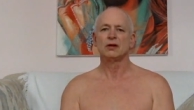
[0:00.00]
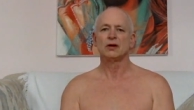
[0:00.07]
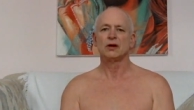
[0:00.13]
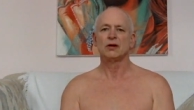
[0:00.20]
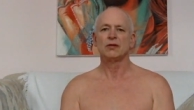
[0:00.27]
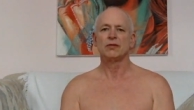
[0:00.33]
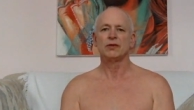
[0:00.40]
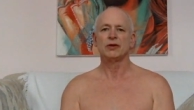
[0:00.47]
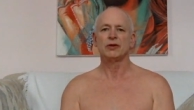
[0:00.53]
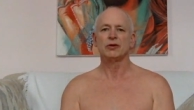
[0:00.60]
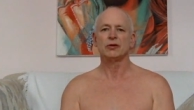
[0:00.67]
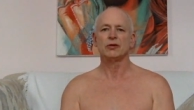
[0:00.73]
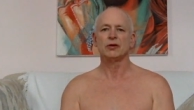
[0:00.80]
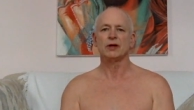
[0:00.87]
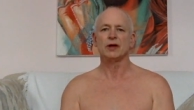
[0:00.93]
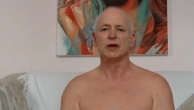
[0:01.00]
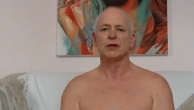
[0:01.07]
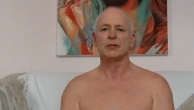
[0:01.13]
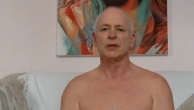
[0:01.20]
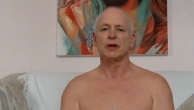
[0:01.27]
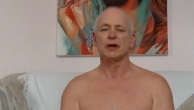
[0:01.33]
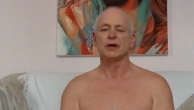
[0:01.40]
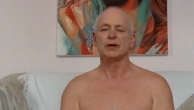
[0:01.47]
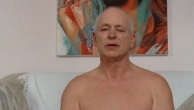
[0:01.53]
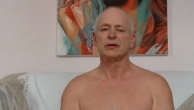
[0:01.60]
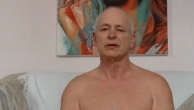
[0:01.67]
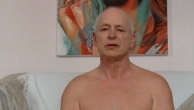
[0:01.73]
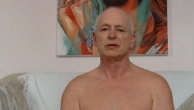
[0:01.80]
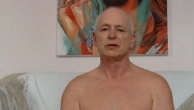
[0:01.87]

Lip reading: of the uddiyana bandha,